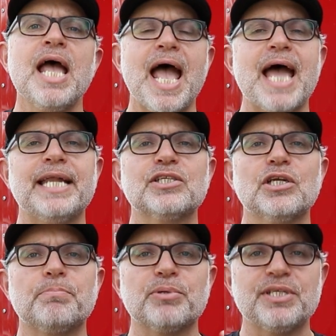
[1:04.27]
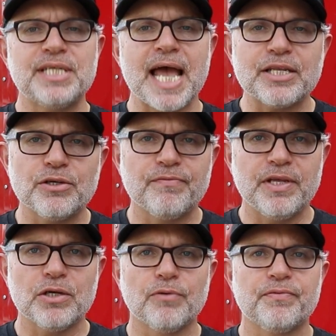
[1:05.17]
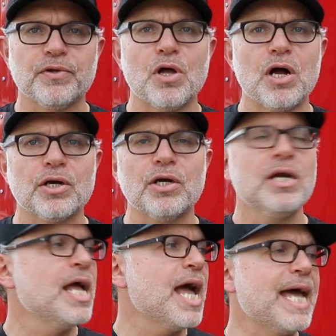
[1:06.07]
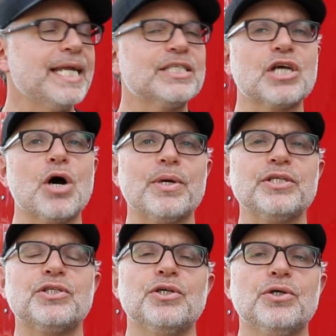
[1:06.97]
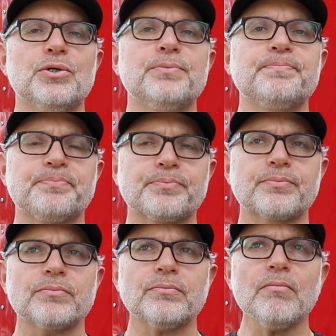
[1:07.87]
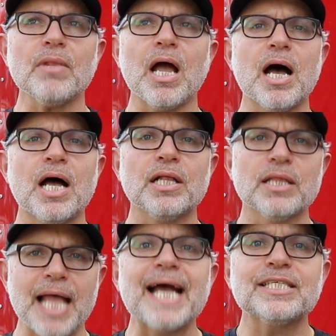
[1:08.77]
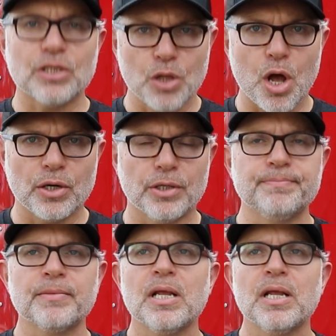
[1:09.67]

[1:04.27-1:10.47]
and it's going to protect your vehicle for longer, and it's going to last longer.